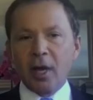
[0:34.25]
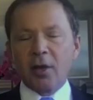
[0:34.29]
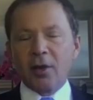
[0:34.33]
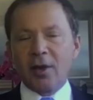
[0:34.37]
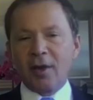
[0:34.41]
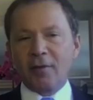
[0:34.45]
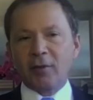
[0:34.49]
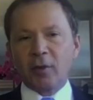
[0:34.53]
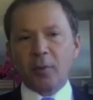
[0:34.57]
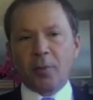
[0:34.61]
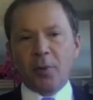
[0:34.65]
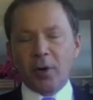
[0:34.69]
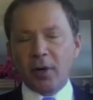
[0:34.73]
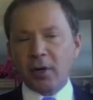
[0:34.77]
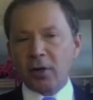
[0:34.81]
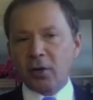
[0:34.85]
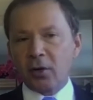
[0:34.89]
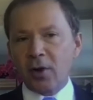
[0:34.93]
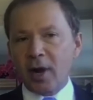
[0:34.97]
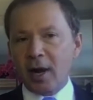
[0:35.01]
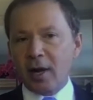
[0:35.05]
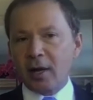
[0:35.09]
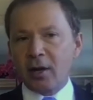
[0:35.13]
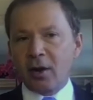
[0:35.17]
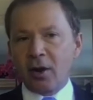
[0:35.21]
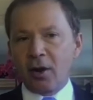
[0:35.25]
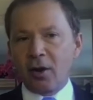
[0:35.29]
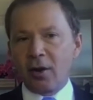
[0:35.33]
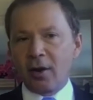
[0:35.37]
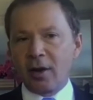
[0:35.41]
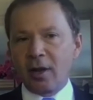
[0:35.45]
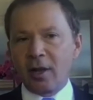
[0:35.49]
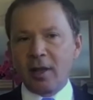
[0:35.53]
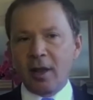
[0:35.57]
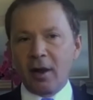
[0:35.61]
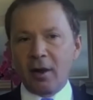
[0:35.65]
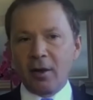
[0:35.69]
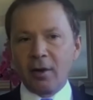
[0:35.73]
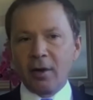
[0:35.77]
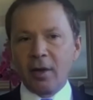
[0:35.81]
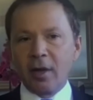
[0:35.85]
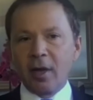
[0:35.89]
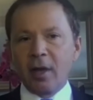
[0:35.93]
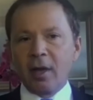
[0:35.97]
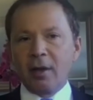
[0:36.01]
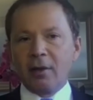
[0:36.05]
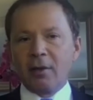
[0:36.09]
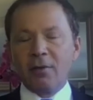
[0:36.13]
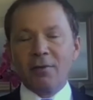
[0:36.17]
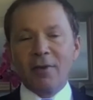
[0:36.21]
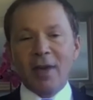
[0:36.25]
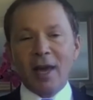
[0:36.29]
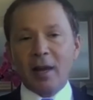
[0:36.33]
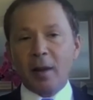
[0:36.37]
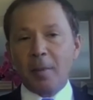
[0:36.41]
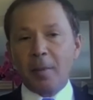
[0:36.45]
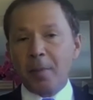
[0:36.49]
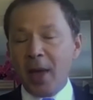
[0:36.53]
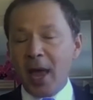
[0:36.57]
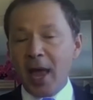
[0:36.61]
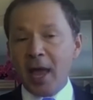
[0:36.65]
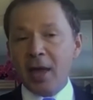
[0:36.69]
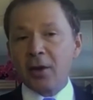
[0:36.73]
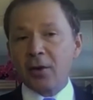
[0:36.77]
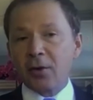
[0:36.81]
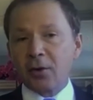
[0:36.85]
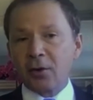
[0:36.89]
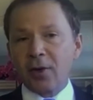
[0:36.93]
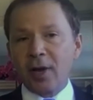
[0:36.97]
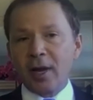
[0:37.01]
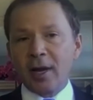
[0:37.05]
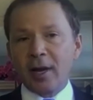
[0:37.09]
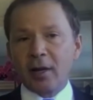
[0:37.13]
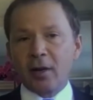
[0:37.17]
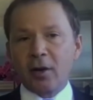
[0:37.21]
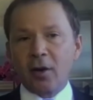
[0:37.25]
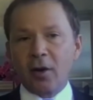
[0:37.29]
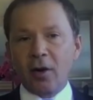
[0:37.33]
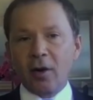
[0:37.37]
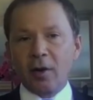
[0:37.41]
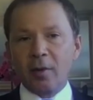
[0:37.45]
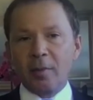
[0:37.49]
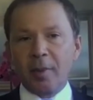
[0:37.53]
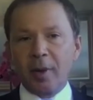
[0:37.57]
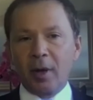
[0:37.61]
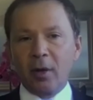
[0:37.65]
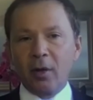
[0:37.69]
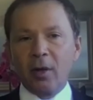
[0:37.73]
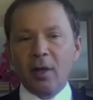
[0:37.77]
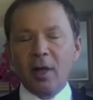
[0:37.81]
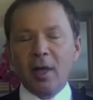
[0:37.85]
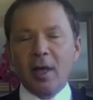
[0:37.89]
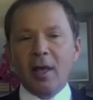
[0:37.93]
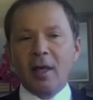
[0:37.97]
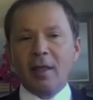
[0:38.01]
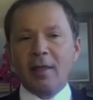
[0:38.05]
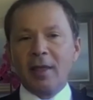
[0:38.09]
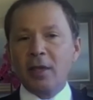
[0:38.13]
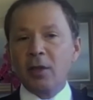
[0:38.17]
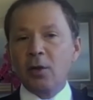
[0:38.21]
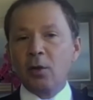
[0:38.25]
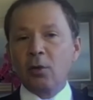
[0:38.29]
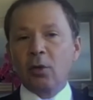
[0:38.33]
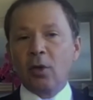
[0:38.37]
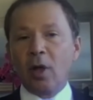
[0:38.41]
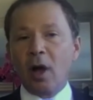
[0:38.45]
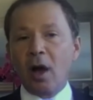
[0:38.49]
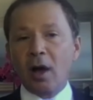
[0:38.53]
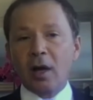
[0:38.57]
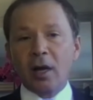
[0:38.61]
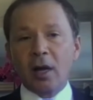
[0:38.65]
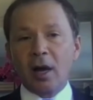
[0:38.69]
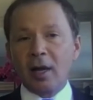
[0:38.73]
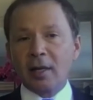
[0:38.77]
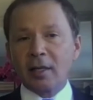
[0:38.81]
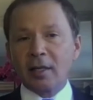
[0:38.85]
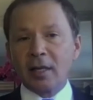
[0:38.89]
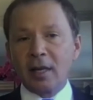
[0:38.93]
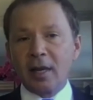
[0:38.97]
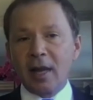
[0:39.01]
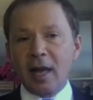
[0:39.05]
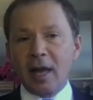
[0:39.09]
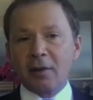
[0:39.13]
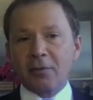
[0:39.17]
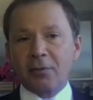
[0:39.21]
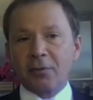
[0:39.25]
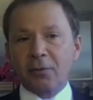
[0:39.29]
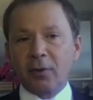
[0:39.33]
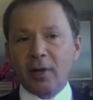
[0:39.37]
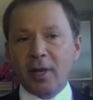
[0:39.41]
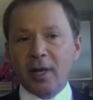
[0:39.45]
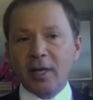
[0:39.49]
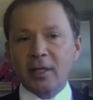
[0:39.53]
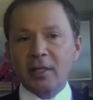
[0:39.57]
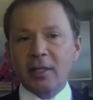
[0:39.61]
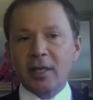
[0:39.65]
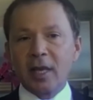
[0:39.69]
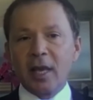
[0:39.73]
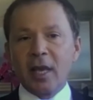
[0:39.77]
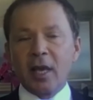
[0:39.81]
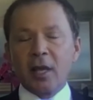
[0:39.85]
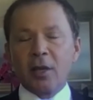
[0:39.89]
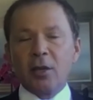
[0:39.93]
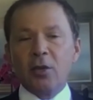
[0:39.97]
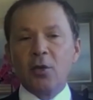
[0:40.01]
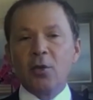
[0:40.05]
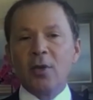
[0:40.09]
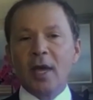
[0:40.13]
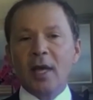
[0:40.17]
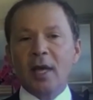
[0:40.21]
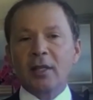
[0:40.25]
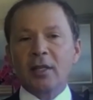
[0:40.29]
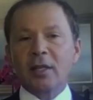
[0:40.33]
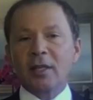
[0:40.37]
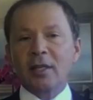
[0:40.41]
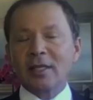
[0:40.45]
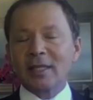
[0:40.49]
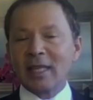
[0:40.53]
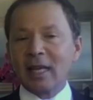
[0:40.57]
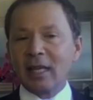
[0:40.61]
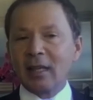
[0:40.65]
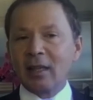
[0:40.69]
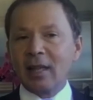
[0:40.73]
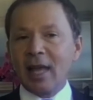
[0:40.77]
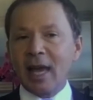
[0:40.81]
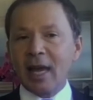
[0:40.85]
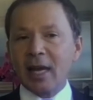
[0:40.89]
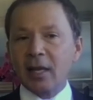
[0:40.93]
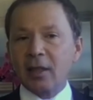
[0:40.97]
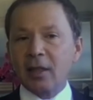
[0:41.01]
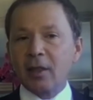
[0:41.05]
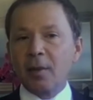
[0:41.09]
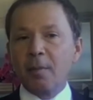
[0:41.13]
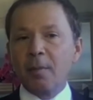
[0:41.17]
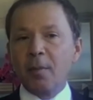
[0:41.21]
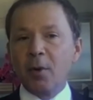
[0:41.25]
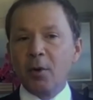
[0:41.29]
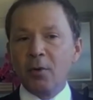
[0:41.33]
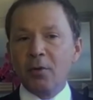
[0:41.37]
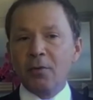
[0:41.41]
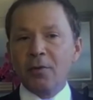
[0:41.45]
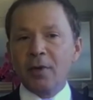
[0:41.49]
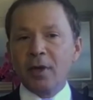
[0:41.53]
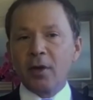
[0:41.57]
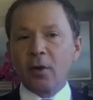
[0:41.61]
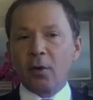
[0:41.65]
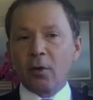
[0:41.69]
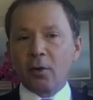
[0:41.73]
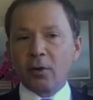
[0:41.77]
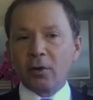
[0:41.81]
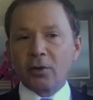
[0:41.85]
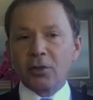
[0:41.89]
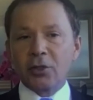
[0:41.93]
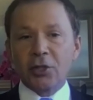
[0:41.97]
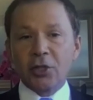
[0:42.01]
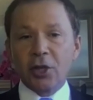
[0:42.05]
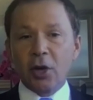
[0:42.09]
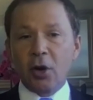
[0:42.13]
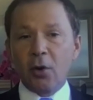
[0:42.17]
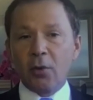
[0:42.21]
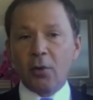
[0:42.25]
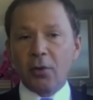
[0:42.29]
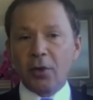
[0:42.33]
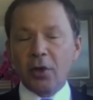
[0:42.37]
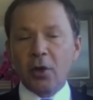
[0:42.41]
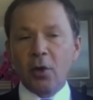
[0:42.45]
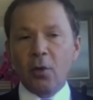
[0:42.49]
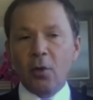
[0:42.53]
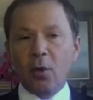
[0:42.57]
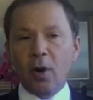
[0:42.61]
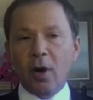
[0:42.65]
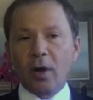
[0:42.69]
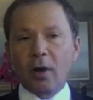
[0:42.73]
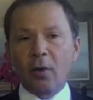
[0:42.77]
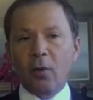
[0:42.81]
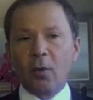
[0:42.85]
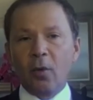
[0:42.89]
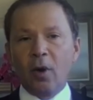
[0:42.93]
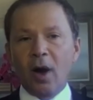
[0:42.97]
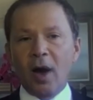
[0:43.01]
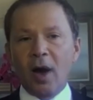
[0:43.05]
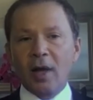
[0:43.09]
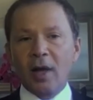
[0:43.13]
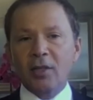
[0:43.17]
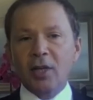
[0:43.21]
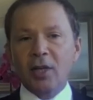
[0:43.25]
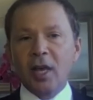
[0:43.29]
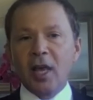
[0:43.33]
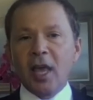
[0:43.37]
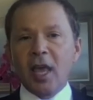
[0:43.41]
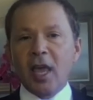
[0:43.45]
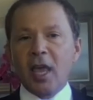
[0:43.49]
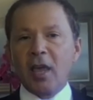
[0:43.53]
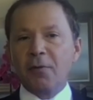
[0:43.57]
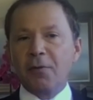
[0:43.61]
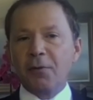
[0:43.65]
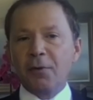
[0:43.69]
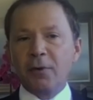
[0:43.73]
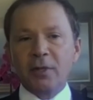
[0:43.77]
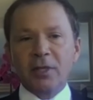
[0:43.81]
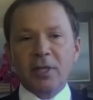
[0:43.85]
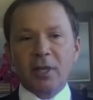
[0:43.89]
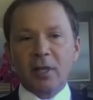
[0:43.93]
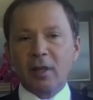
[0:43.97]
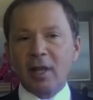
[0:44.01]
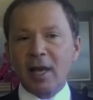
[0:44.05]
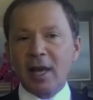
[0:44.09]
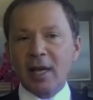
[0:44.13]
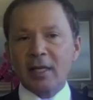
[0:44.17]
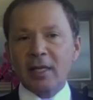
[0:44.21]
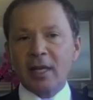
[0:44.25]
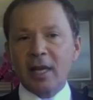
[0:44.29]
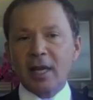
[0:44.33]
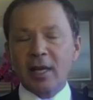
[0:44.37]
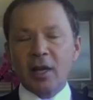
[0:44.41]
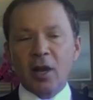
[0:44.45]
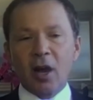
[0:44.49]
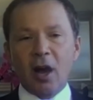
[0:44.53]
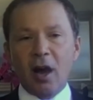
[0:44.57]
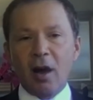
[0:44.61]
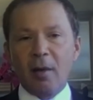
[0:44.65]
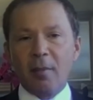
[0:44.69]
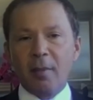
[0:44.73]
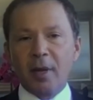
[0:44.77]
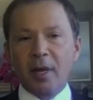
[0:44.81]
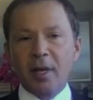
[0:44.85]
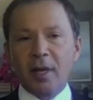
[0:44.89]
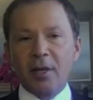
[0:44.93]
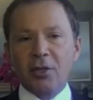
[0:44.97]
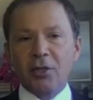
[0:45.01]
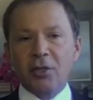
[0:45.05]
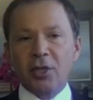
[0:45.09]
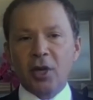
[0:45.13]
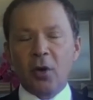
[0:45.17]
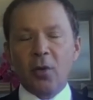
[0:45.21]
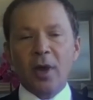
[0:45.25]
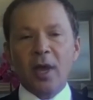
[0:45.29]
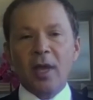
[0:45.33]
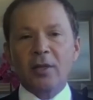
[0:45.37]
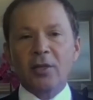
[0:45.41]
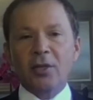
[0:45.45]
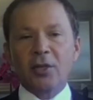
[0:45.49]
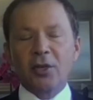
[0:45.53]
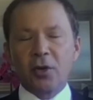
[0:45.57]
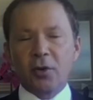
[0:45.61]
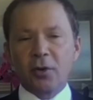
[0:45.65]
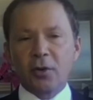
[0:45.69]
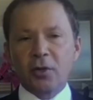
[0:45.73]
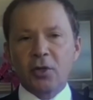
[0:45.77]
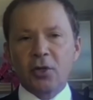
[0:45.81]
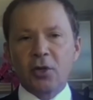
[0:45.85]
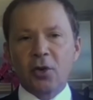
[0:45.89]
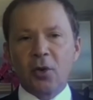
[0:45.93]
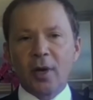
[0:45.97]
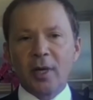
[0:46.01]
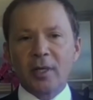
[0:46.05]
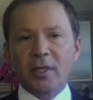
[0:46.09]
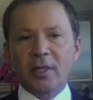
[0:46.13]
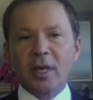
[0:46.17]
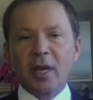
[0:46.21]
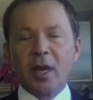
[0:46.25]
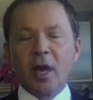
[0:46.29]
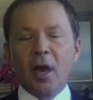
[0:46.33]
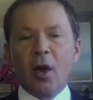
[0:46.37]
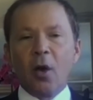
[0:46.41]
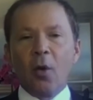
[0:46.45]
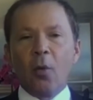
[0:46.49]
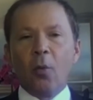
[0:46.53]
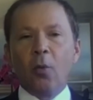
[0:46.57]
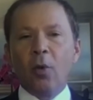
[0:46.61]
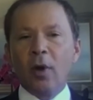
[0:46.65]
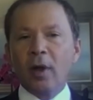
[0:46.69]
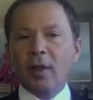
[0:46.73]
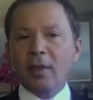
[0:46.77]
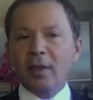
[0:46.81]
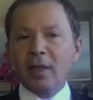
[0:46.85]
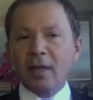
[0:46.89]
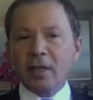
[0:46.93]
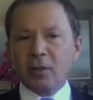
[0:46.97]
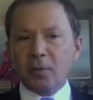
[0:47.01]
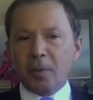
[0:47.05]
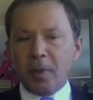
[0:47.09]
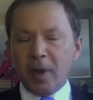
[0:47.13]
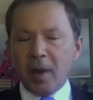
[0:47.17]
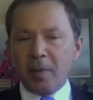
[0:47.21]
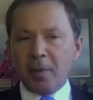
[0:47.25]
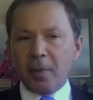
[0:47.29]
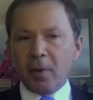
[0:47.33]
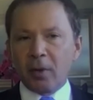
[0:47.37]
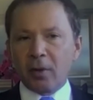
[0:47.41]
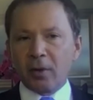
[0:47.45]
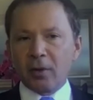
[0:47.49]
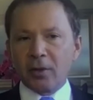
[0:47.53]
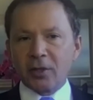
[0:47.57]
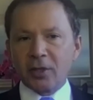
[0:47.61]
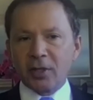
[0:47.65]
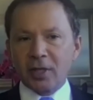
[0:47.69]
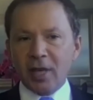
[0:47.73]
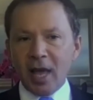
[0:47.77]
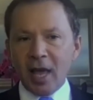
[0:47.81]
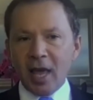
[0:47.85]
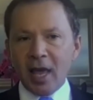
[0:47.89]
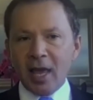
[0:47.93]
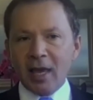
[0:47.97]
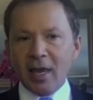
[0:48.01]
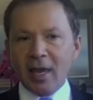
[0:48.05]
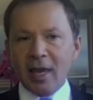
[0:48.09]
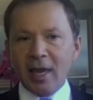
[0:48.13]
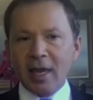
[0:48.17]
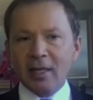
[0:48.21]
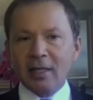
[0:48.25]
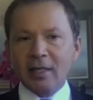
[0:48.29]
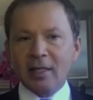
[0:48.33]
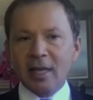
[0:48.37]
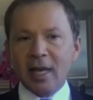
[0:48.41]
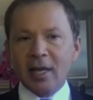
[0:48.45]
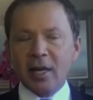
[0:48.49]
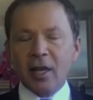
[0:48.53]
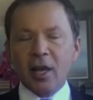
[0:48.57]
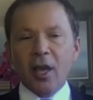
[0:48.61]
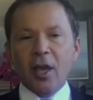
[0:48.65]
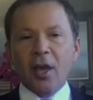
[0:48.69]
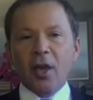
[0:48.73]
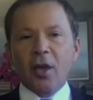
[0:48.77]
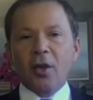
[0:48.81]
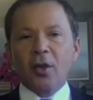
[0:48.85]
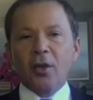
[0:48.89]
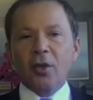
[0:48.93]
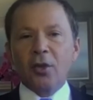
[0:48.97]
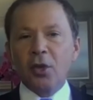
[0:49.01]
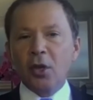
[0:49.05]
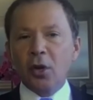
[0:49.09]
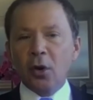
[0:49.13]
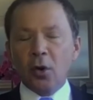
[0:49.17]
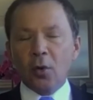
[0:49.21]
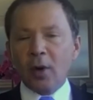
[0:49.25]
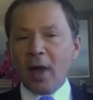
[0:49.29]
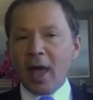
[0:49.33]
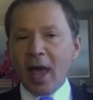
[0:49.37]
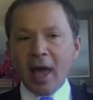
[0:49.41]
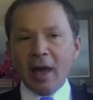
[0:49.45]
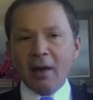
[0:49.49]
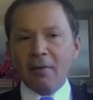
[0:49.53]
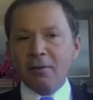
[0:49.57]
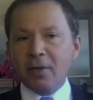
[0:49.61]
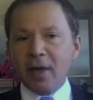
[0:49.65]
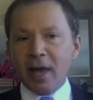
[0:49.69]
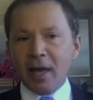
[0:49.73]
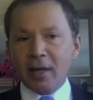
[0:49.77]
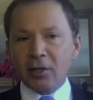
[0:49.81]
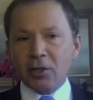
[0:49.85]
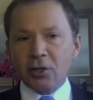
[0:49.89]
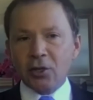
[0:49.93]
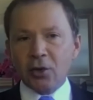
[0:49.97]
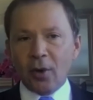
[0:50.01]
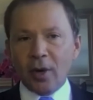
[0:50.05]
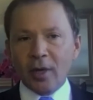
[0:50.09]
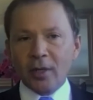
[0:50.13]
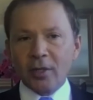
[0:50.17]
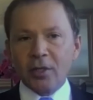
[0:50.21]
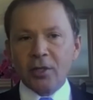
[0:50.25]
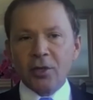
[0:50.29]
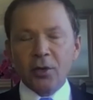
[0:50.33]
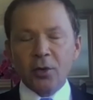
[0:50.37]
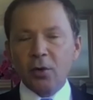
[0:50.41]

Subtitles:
You have to put a credit card in there. You've got to pay your credit card bill. Then you log on to Netflix. You get to select the movie or show that you want to watch. If you select a comedy show, it's your choice. What these people are saying is that you don't have that choice.